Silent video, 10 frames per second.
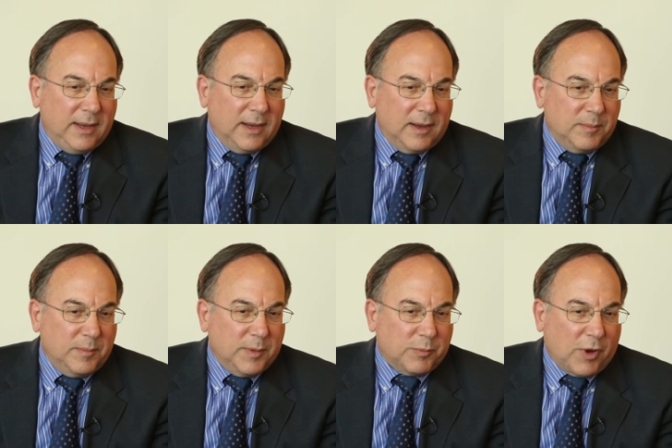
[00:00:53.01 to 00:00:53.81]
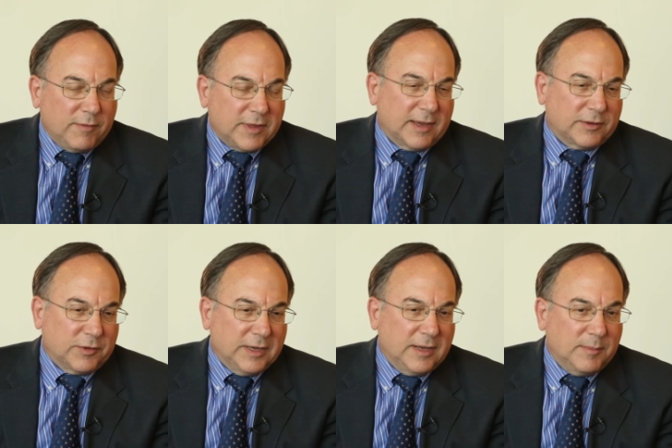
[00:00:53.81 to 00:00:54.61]
um, the private sector
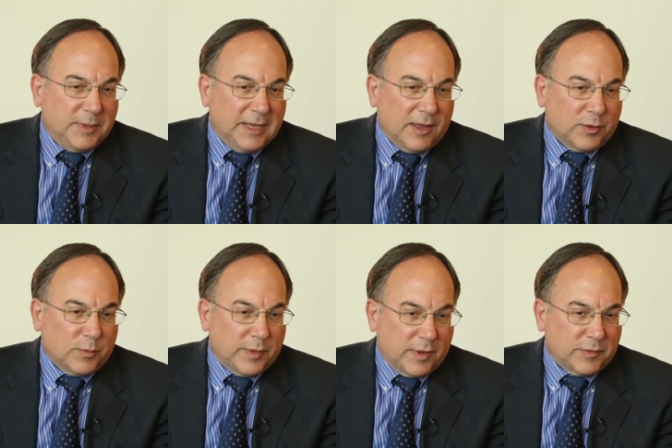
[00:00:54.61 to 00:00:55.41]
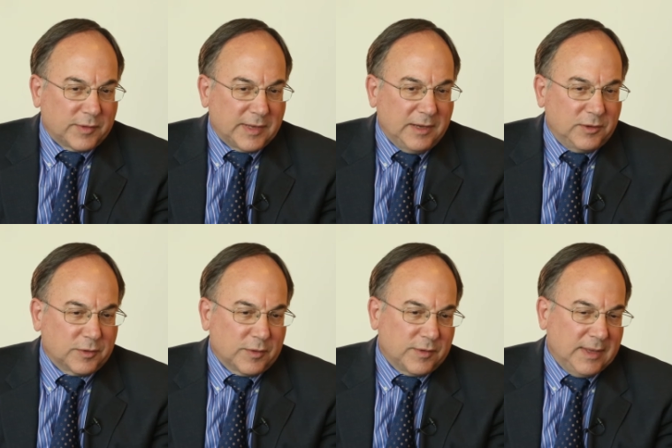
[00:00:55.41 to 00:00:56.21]
can come together with other
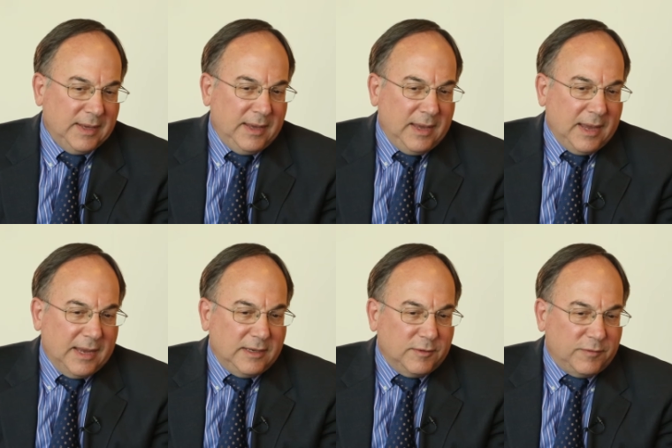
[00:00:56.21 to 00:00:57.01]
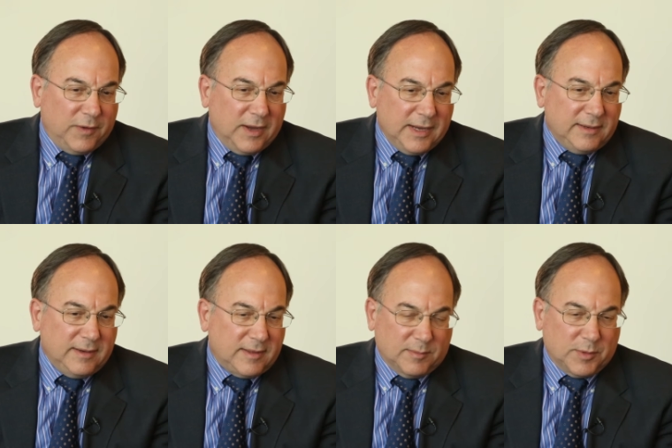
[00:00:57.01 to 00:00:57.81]
stakeholders and define
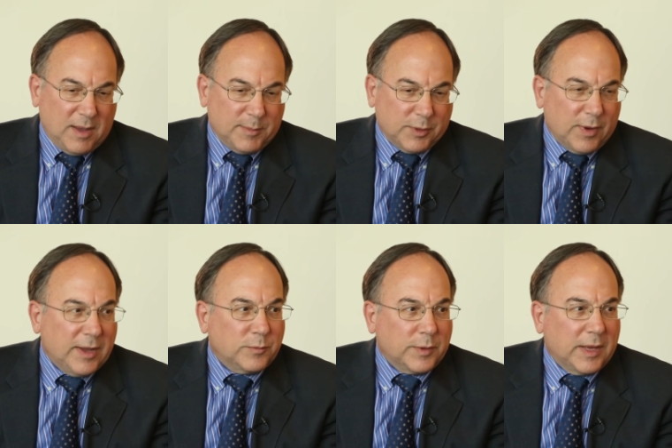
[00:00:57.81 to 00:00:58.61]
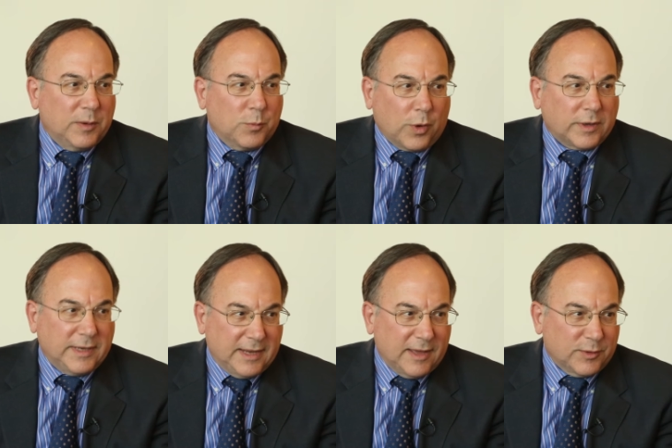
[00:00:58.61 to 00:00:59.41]
some common ground where they can work
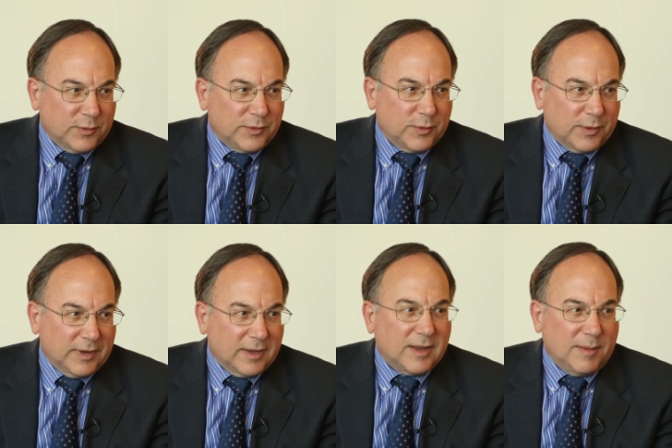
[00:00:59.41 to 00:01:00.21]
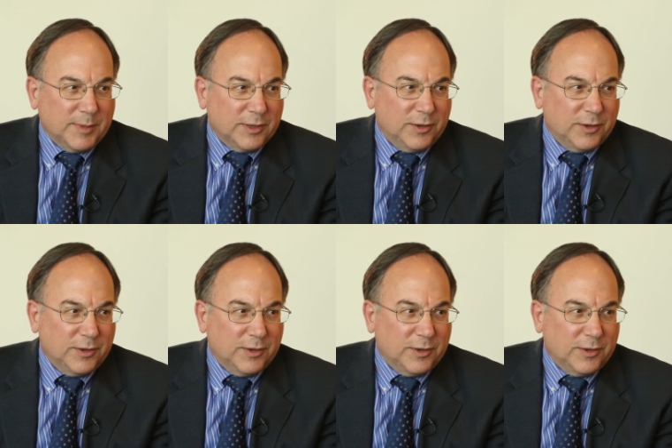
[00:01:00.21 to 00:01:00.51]
together toward a common